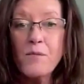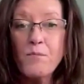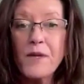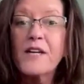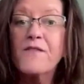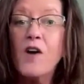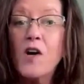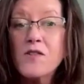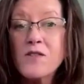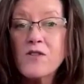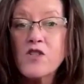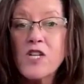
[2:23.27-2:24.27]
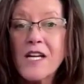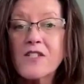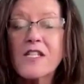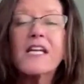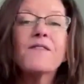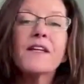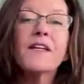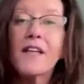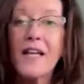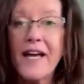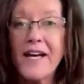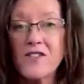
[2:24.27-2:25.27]
but they've also changed even in the
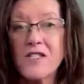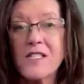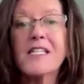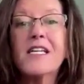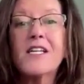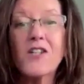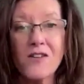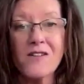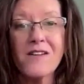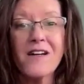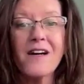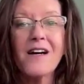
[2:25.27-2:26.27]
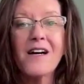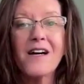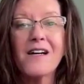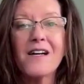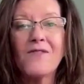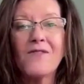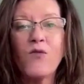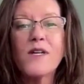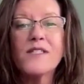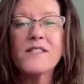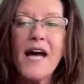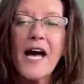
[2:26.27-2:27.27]
last year uh, of
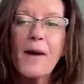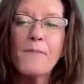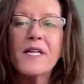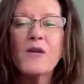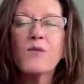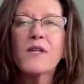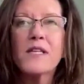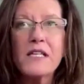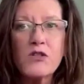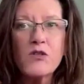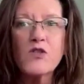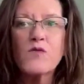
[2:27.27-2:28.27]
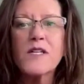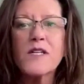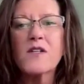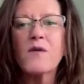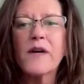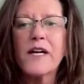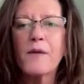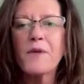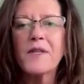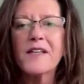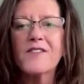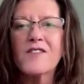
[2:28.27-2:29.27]
what's happening with interest rates going up
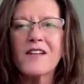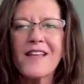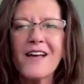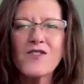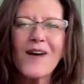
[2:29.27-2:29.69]
and things like that.